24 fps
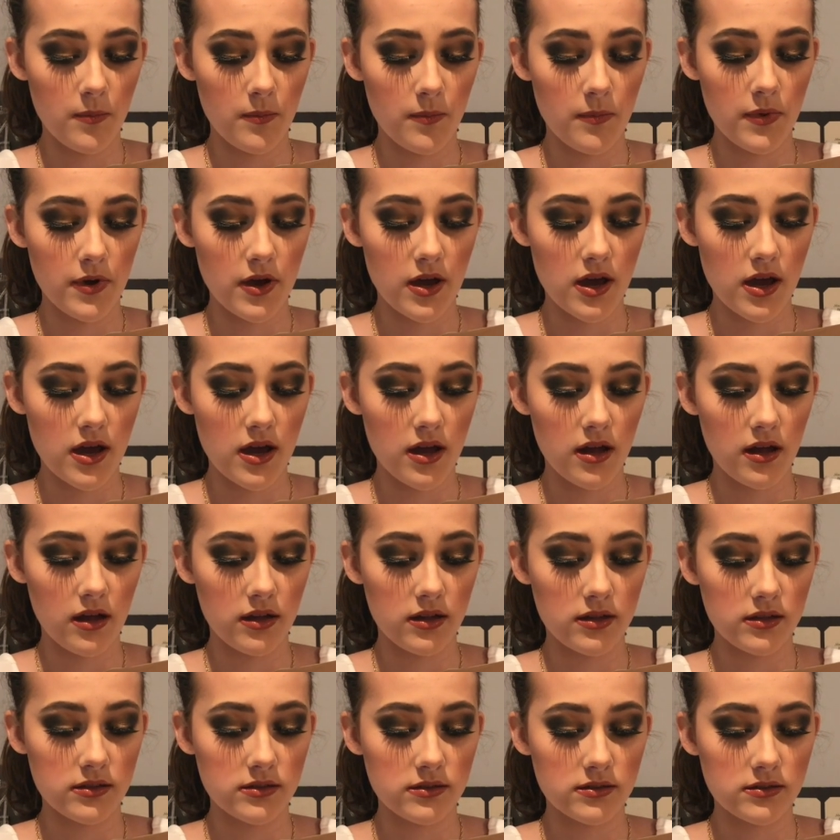
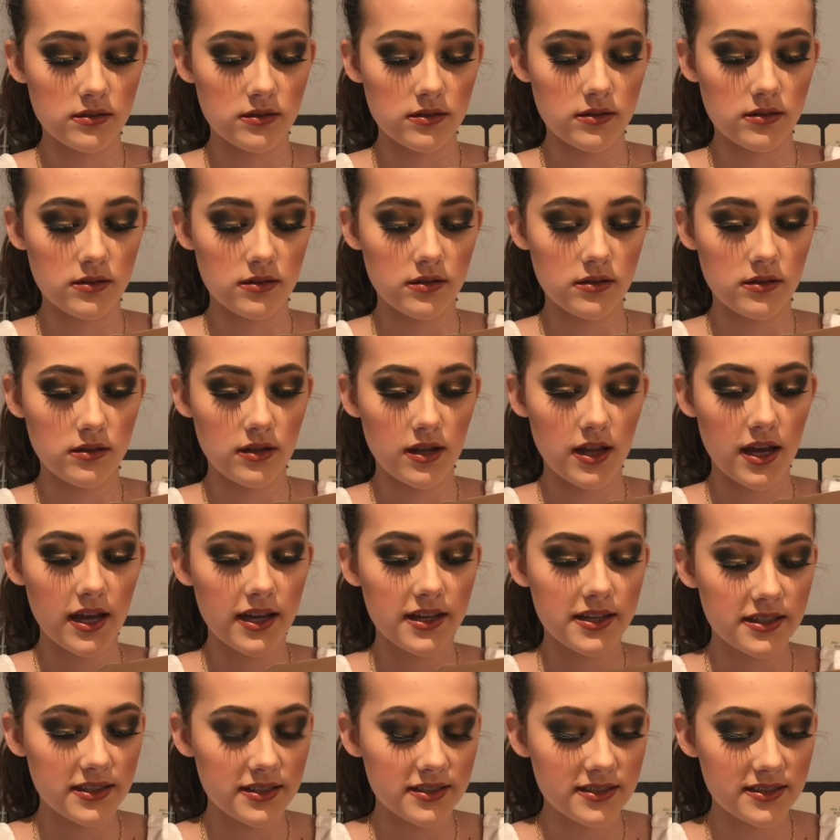but
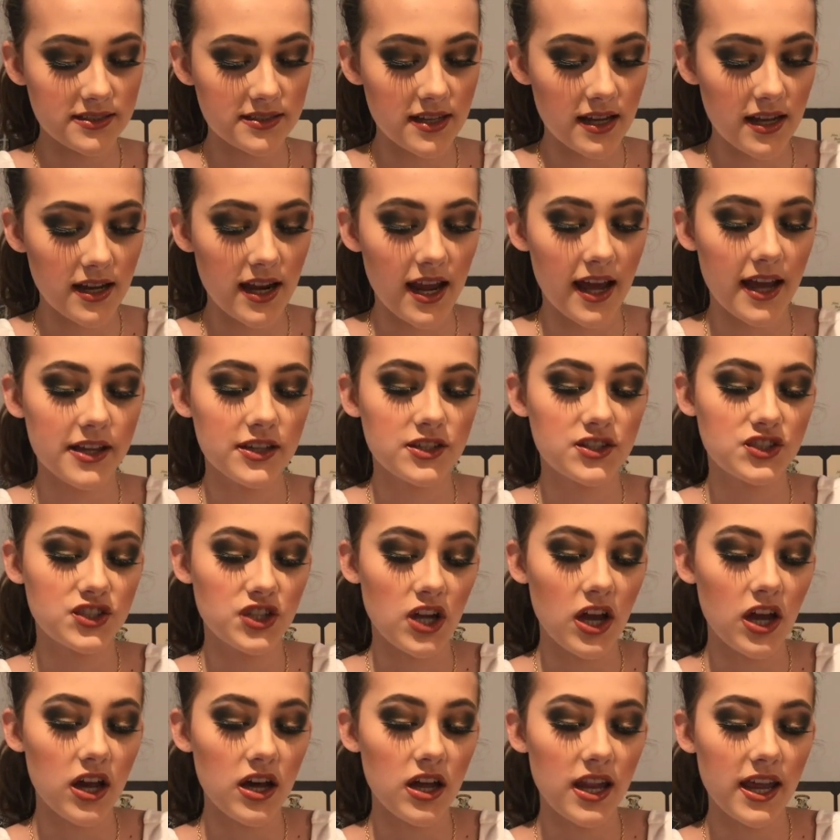like you say, like
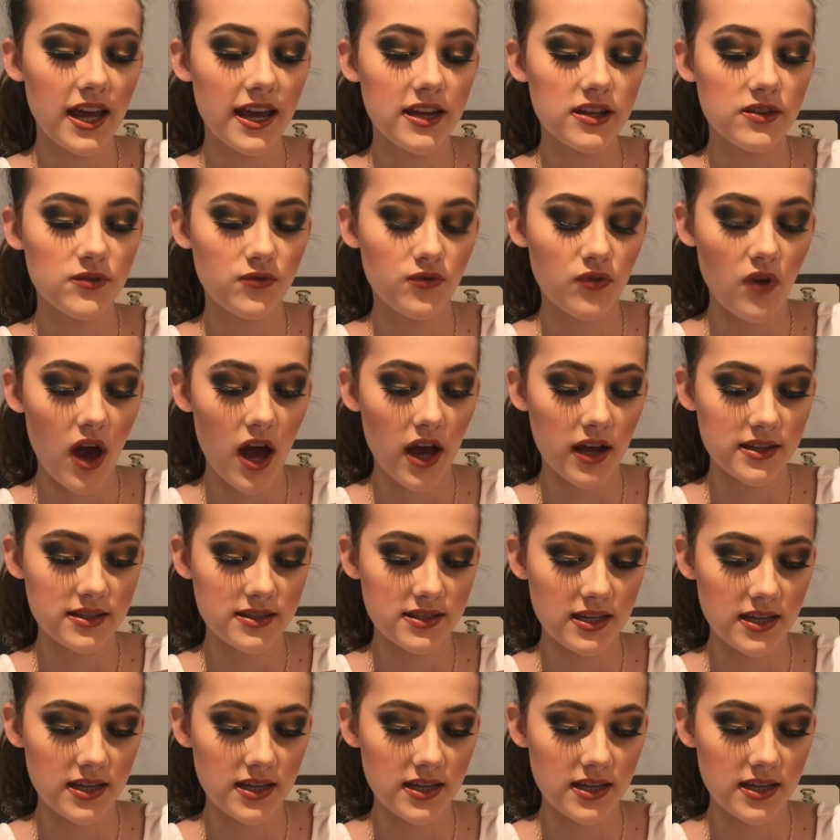chocolate frog